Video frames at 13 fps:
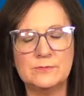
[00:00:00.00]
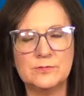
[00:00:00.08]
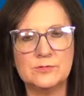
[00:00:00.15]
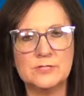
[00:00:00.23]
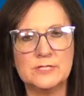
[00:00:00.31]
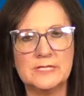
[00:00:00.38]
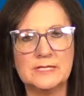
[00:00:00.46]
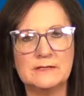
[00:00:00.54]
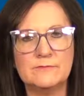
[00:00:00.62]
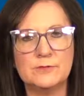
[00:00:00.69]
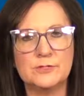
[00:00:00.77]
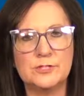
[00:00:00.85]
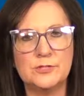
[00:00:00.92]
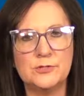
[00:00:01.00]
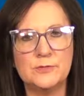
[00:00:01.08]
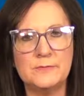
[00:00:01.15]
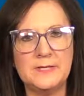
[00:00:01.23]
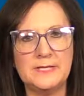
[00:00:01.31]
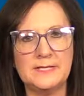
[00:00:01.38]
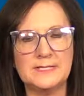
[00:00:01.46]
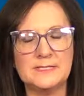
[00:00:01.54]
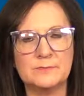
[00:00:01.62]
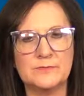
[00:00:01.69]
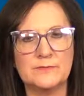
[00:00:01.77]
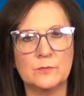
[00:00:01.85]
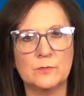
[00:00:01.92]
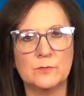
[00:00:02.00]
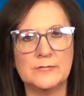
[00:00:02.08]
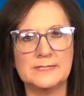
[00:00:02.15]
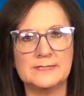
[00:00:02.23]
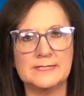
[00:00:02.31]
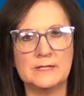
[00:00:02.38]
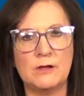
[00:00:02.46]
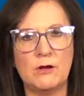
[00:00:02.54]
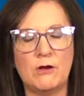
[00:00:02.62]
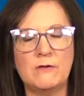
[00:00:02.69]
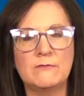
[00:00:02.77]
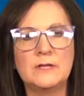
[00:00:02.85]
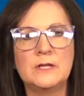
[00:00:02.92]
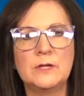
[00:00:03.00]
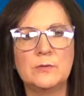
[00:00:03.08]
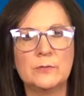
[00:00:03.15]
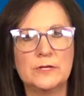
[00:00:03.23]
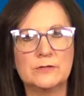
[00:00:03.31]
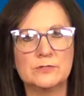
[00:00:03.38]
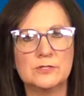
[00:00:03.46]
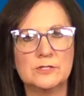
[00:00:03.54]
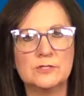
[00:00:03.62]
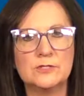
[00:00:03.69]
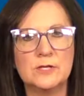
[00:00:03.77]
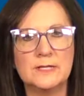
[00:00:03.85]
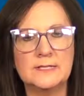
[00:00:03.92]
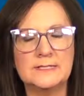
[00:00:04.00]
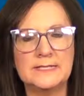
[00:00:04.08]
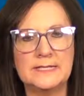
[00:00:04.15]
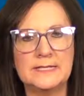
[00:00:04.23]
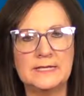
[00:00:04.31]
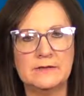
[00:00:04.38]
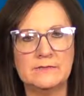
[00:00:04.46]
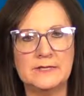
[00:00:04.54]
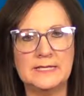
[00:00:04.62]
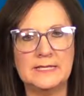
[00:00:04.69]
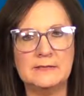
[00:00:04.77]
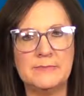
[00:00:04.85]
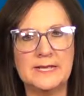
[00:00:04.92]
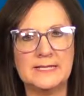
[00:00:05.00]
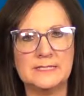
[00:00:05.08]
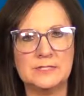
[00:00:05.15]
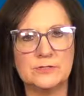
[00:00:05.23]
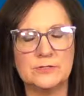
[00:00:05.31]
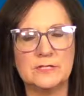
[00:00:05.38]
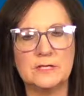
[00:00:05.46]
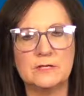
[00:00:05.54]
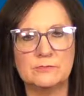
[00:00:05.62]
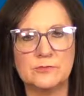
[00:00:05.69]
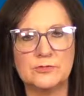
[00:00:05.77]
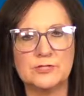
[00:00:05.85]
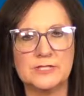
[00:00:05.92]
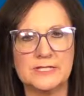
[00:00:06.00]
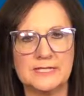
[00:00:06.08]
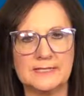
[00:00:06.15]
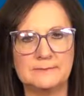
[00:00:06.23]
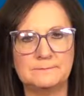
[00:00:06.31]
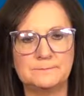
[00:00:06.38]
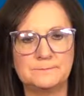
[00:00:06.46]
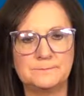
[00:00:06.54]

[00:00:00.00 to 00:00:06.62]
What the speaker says: your skin for 2 minutes before rinsing off. We are just trying to take care of any bacteria on your skin.